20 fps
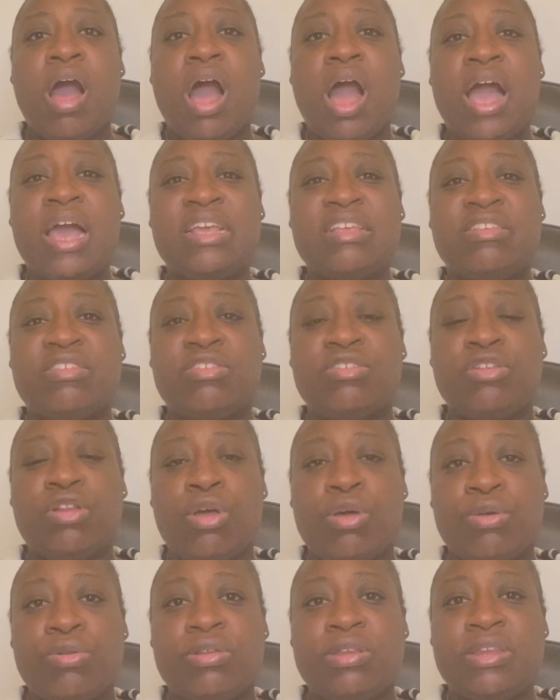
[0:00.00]
I
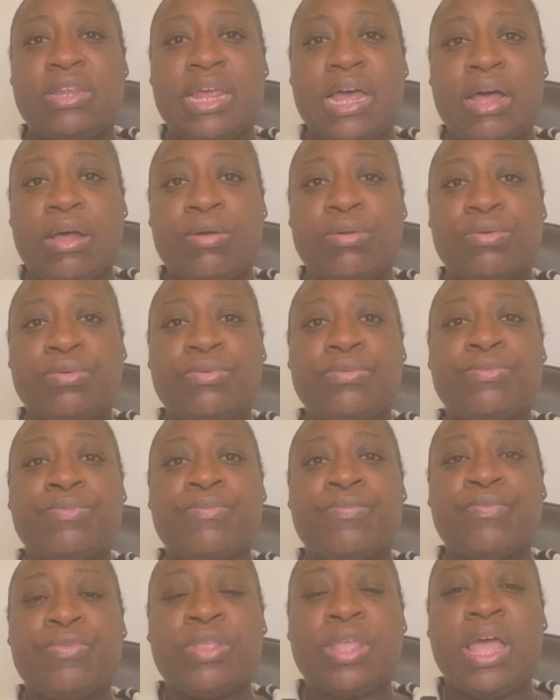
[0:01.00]
slowed down
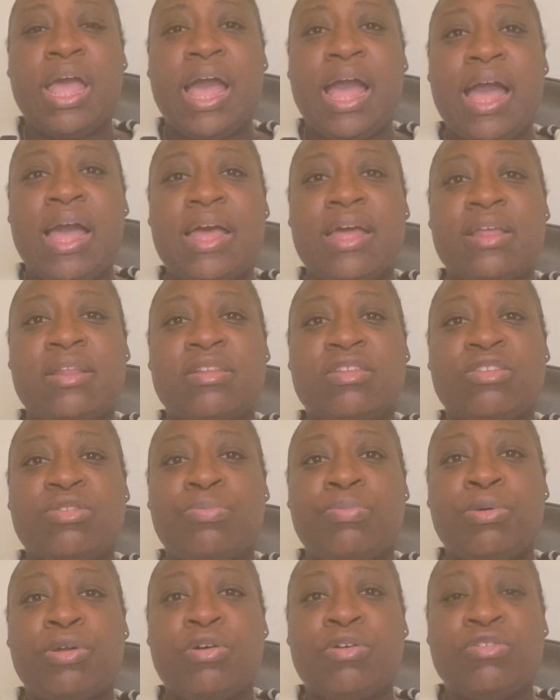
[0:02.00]
and
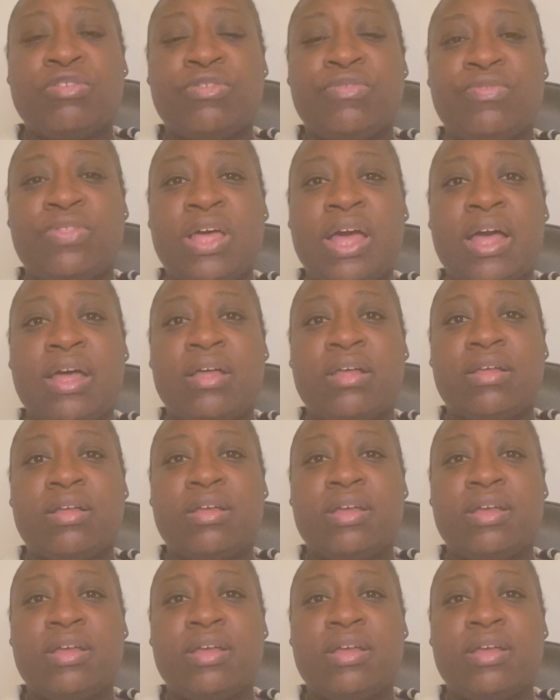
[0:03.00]
because of that,